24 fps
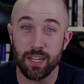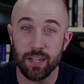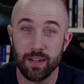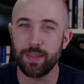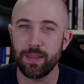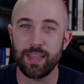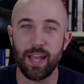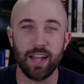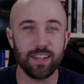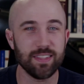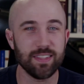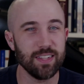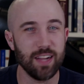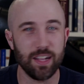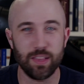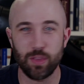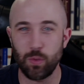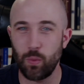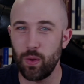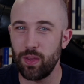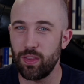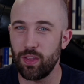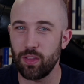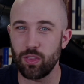but that's not
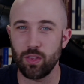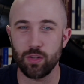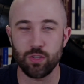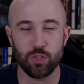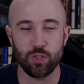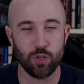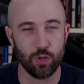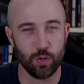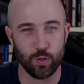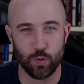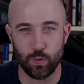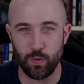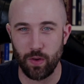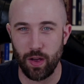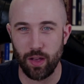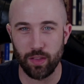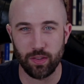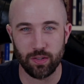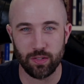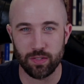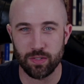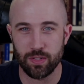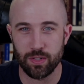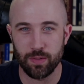the way that the church
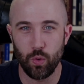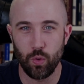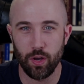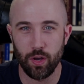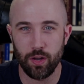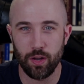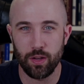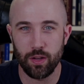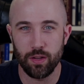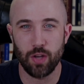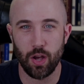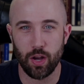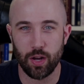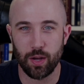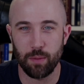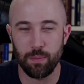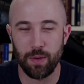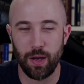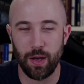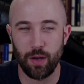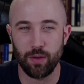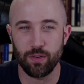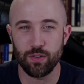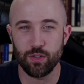fathers would talk
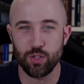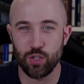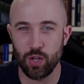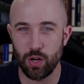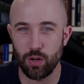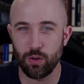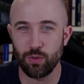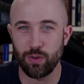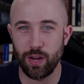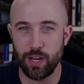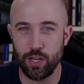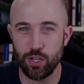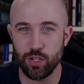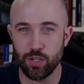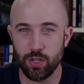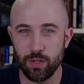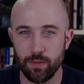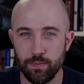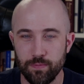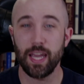about generation.